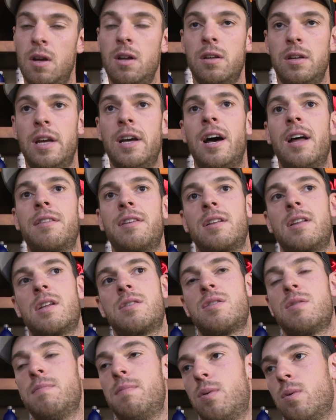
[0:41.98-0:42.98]
Yeah, I think
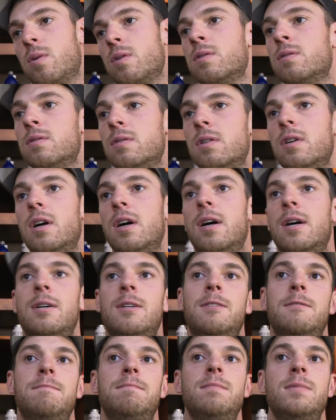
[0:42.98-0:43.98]
that's important.
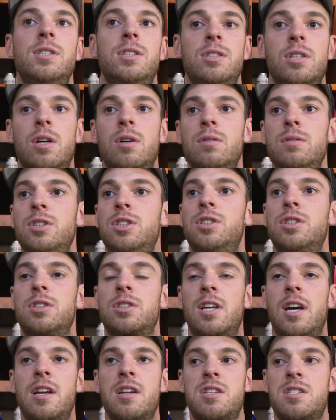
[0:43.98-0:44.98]
Um, you know, just
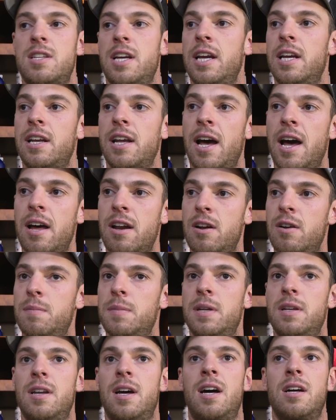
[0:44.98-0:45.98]
kind of staying at them
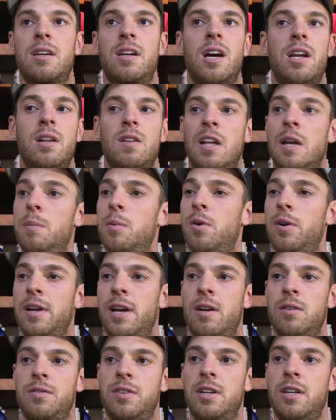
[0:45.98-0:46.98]
and not kind of laboring
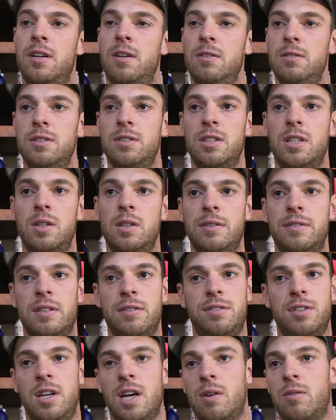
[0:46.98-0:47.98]
out there. You know, even
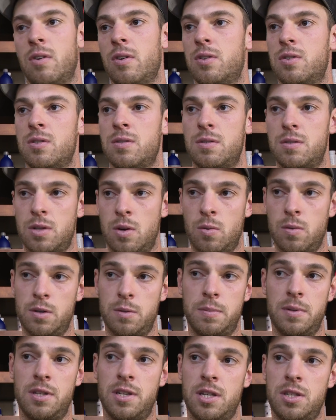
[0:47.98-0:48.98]
if you got runners in scoring
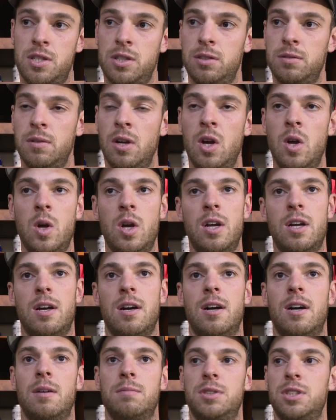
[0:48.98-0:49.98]
position,
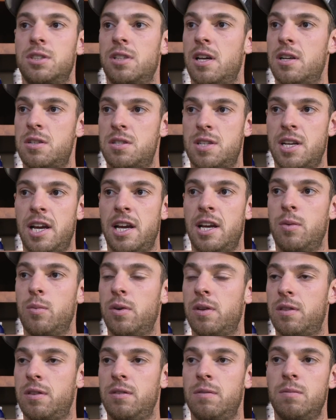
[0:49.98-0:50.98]
um, just kind of staying
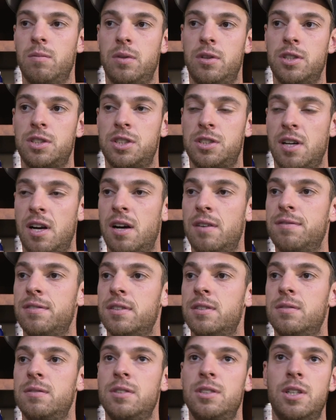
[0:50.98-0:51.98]
with, with your stuff
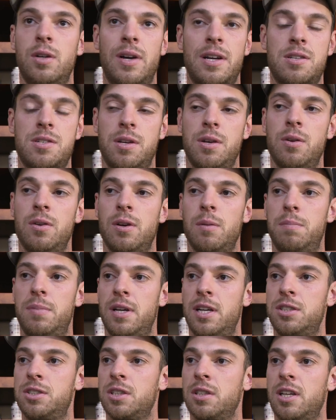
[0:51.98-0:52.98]
and you know executing a
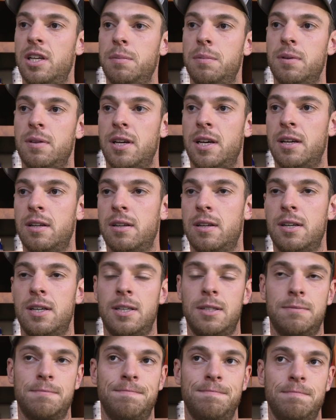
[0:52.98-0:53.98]
pitch and keeping that
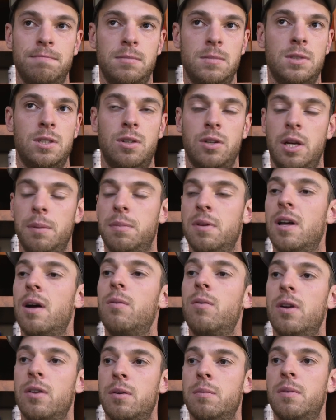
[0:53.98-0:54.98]
um, you know keeping that
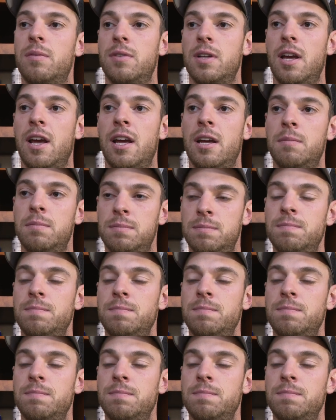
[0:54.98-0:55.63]
rhythm of the game